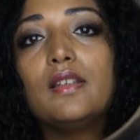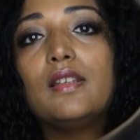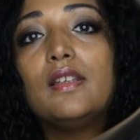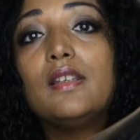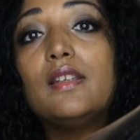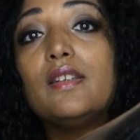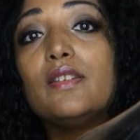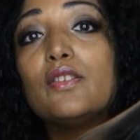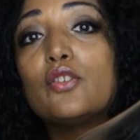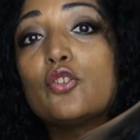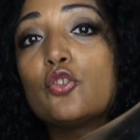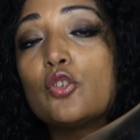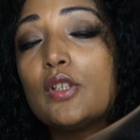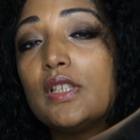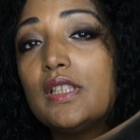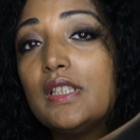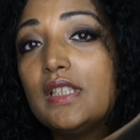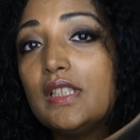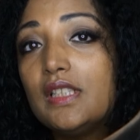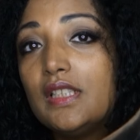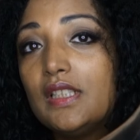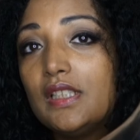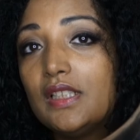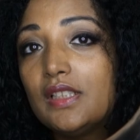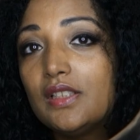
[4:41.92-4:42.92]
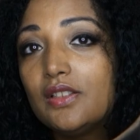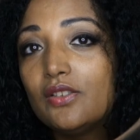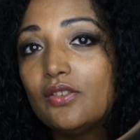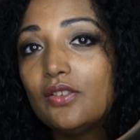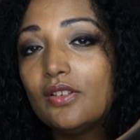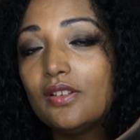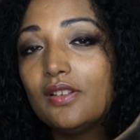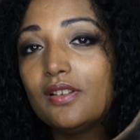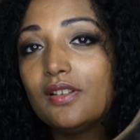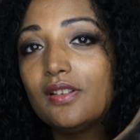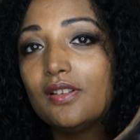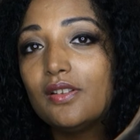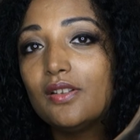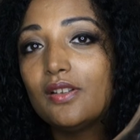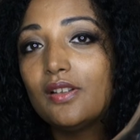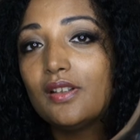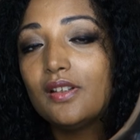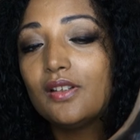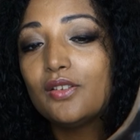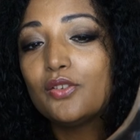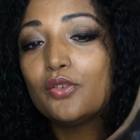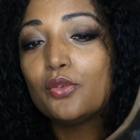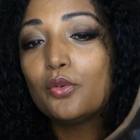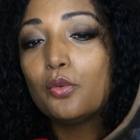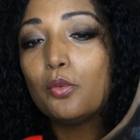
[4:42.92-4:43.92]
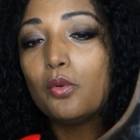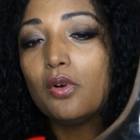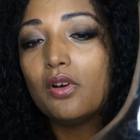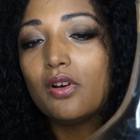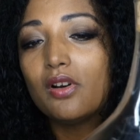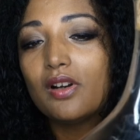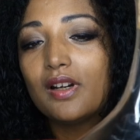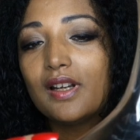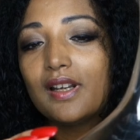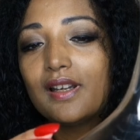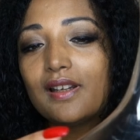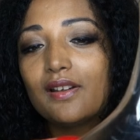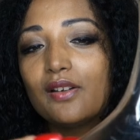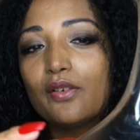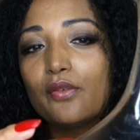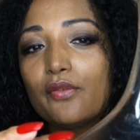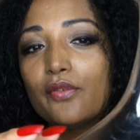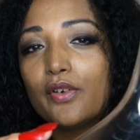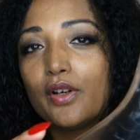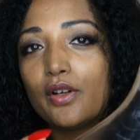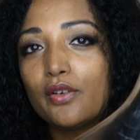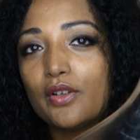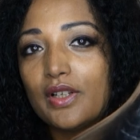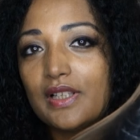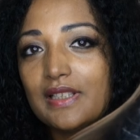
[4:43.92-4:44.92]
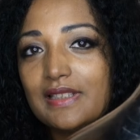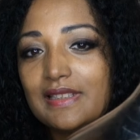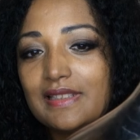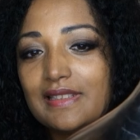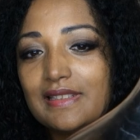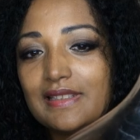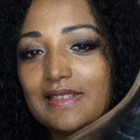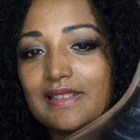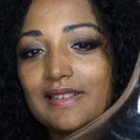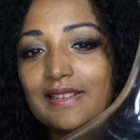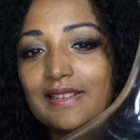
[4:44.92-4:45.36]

is ready to work for us,